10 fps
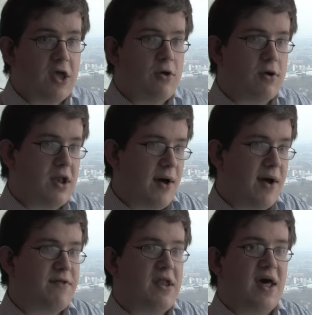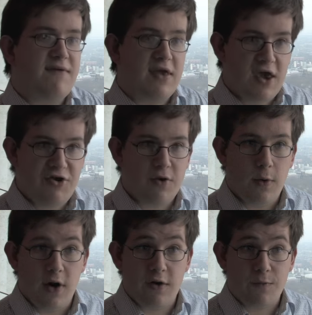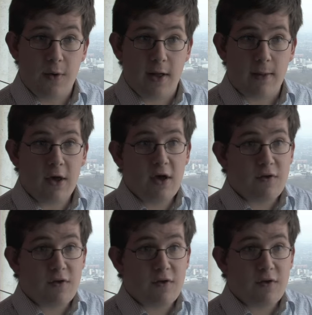you can now have the navigation work as well.